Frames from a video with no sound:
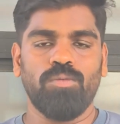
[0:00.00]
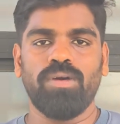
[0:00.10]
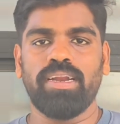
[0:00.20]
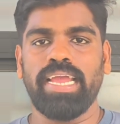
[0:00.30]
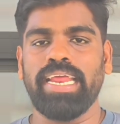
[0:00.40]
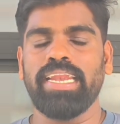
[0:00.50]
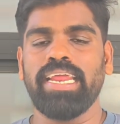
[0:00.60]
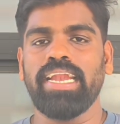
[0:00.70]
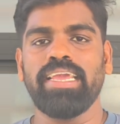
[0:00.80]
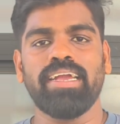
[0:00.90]
where
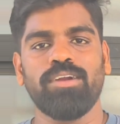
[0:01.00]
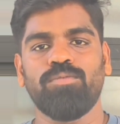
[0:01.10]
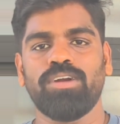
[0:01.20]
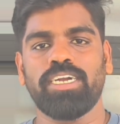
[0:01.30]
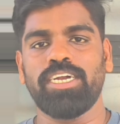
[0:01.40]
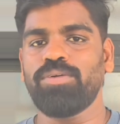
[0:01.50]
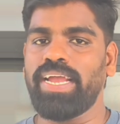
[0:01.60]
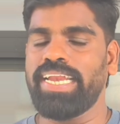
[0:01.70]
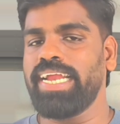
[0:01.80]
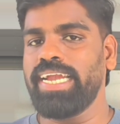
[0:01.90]
NAD converted into
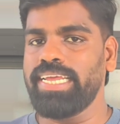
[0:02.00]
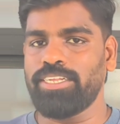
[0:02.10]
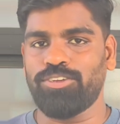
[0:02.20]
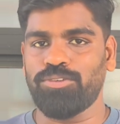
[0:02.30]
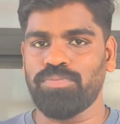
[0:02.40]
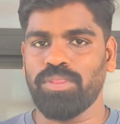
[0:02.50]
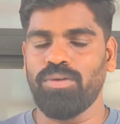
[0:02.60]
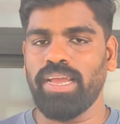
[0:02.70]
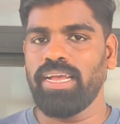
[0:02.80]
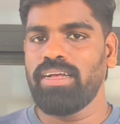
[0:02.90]
NADH2.
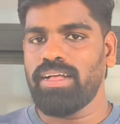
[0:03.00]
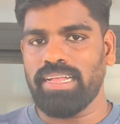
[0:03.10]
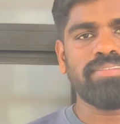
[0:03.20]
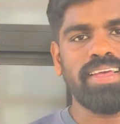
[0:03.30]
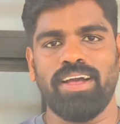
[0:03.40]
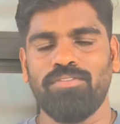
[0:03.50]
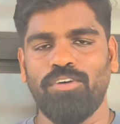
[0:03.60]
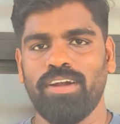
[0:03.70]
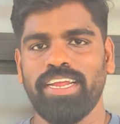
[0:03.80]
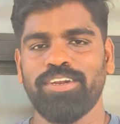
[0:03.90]
Okay, as I have
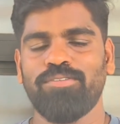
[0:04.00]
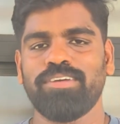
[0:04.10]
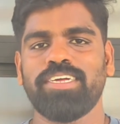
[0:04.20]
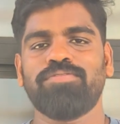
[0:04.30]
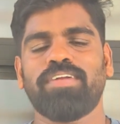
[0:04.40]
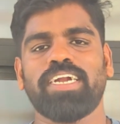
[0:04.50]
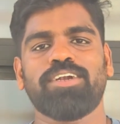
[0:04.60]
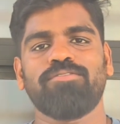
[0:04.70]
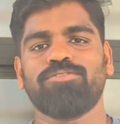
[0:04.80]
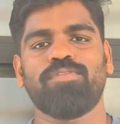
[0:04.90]
already told you that
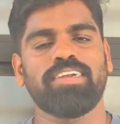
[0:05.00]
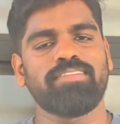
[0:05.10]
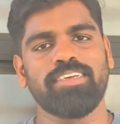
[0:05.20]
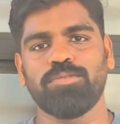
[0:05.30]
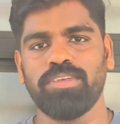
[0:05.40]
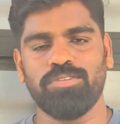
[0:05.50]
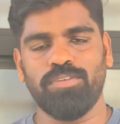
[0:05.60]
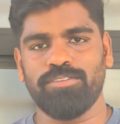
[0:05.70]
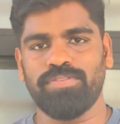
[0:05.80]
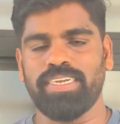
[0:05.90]
fructose
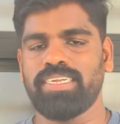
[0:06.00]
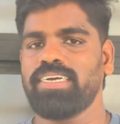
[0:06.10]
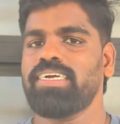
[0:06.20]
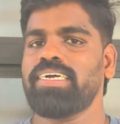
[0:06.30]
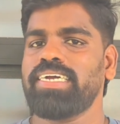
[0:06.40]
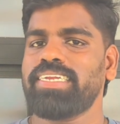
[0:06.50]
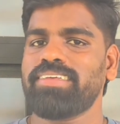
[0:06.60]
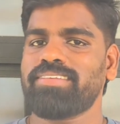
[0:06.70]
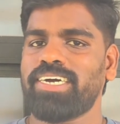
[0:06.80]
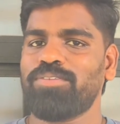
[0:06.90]
1,6-bisphosphate, it
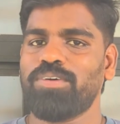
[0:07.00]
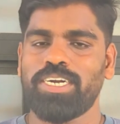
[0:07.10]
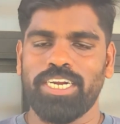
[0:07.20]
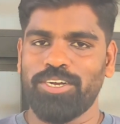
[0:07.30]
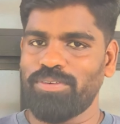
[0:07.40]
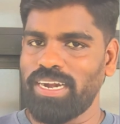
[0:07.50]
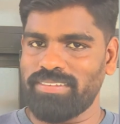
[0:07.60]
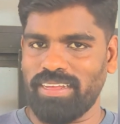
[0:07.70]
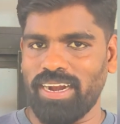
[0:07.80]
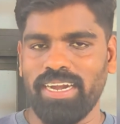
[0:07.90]
is converted into
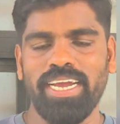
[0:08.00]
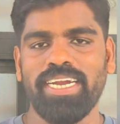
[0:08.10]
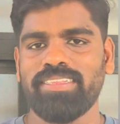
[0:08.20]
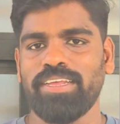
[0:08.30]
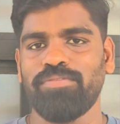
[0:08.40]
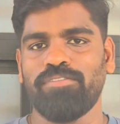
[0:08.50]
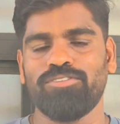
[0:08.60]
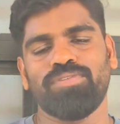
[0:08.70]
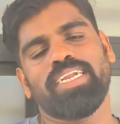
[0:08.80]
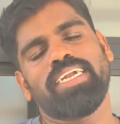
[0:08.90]
glyceraldehyde
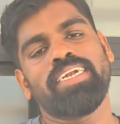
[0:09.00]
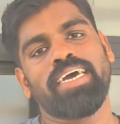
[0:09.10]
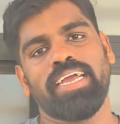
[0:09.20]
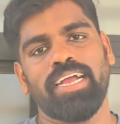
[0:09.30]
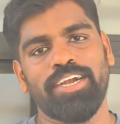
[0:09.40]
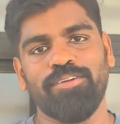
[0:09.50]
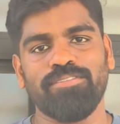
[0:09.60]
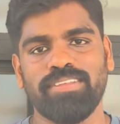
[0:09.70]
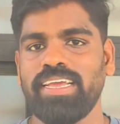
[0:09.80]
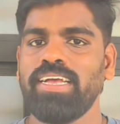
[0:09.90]
3-phosphate and
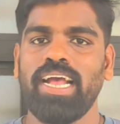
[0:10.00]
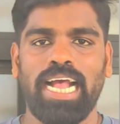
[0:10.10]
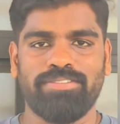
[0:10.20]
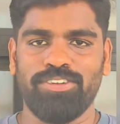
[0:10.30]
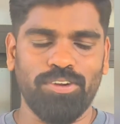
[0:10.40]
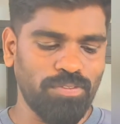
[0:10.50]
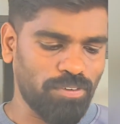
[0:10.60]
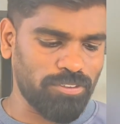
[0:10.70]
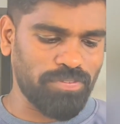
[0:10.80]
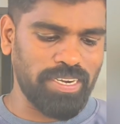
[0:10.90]
dihydroxy acetone
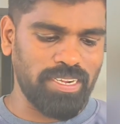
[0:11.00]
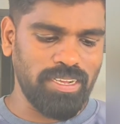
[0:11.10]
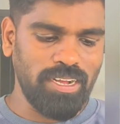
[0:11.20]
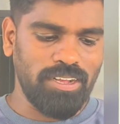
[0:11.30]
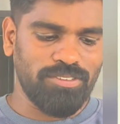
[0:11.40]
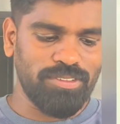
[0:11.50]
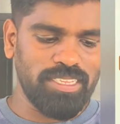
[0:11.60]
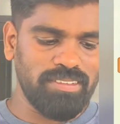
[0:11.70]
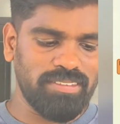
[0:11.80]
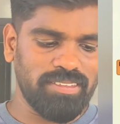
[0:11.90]
phosphate. So
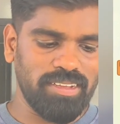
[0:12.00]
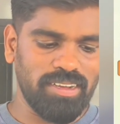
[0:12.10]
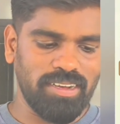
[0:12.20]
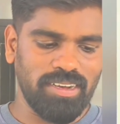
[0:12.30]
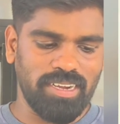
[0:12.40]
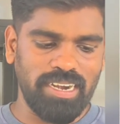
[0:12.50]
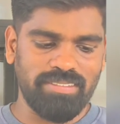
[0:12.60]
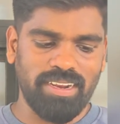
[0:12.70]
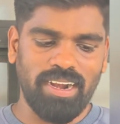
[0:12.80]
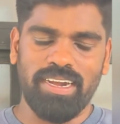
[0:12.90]
this
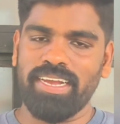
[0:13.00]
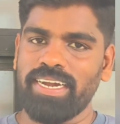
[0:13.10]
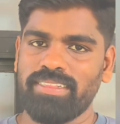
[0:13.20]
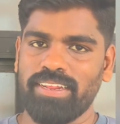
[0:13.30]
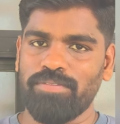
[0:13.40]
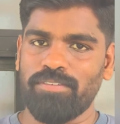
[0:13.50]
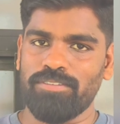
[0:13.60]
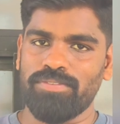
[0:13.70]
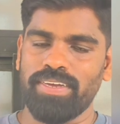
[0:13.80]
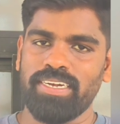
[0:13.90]
glyceraldehyde
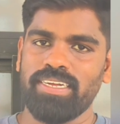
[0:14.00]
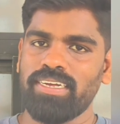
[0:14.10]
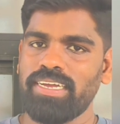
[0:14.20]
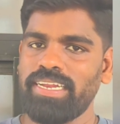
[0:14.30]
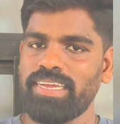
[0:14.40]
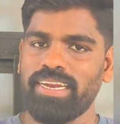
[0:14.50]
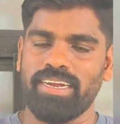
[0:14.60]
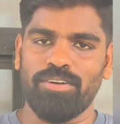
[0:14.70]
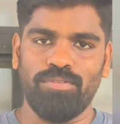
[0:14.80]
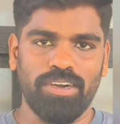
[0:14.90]
3-phosphate, it can
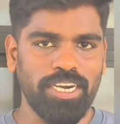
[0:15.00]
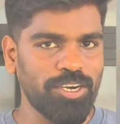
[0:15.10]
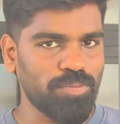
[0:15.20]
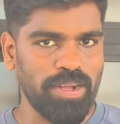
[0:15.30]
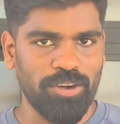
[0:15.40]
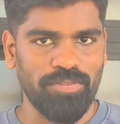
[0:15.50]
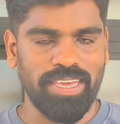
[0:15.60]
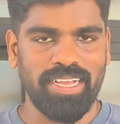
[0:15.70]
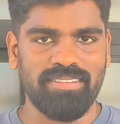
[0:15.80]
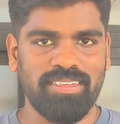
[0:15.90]
convert into
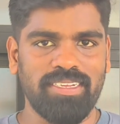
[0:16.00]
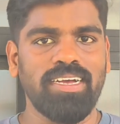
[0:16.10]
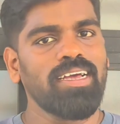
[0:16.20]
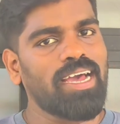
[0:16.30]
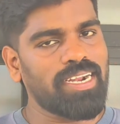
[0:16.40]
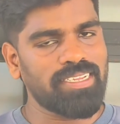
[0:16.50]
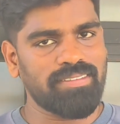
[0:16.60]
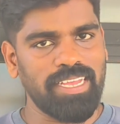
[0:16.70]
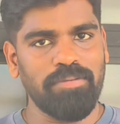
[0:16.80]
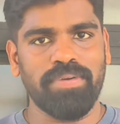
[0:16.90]
pyruvic acid. At the
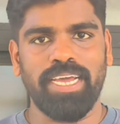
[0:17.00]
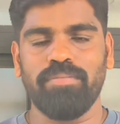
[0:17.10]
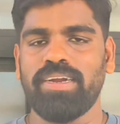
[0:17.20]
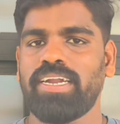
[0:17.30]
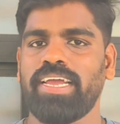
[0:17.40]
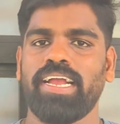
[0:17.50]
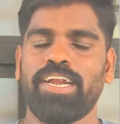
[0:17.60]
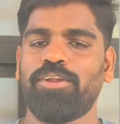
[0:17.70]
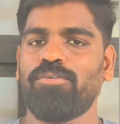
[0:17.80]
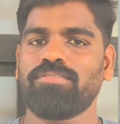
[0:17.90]
same time,
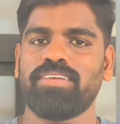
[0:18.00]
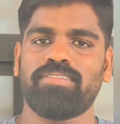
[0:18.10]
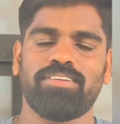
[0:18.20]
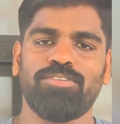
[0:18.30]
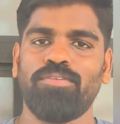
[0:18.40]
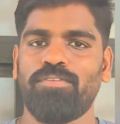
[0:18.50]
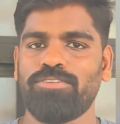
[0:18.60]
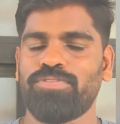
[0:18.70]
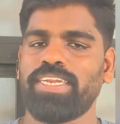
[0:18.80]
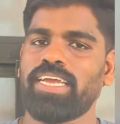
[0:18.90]
dihydroxy acetone
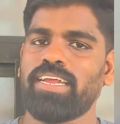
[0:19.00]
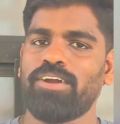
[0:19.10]
phosphate can